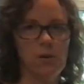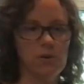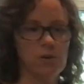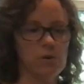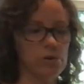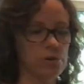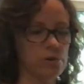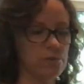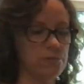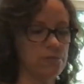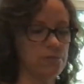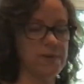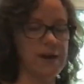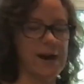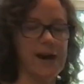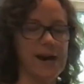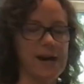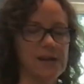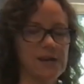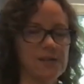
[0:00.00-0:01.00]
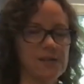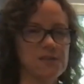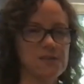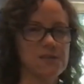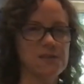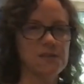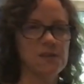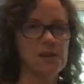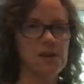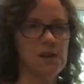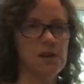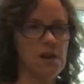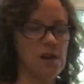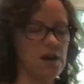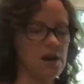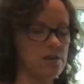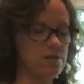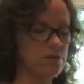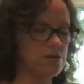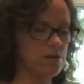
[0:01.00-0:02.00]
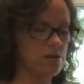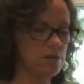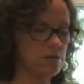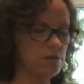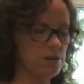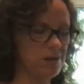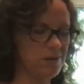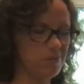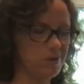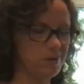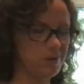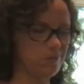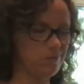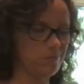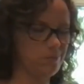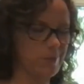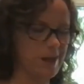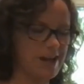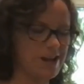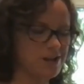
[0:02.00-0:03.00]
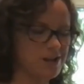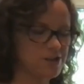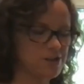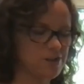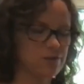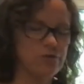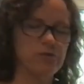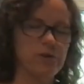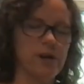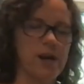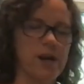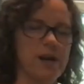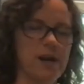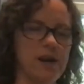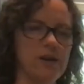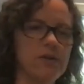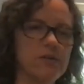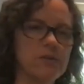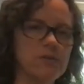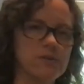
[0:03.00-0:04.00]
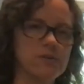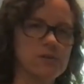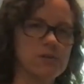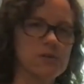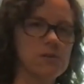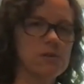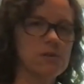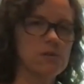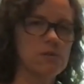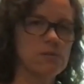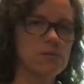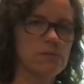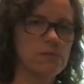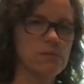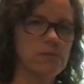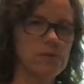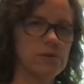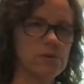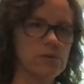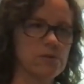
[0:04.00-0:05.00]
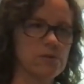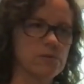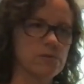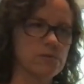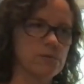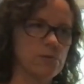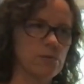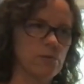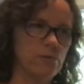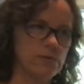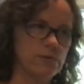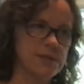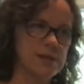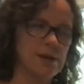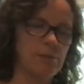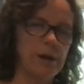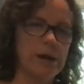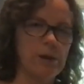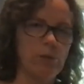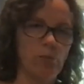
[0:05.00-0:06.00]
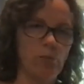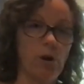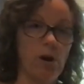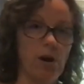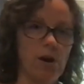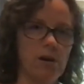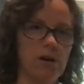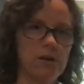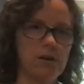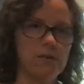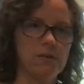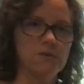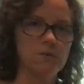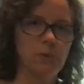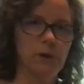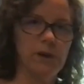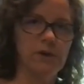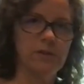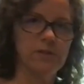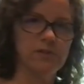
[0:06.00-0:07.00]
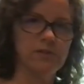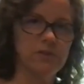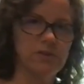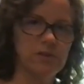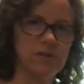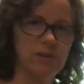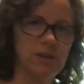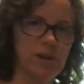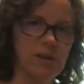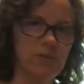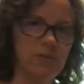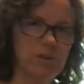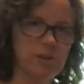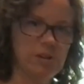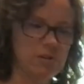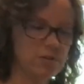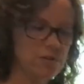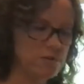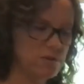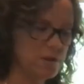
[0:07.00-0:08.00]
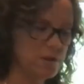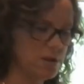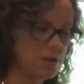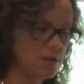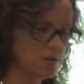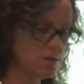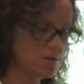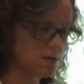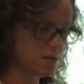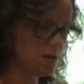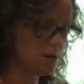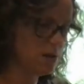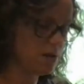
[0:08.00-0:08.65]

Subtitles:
good fats, and they're not really being baked and dried out, so they're semi raw as well still after you do this.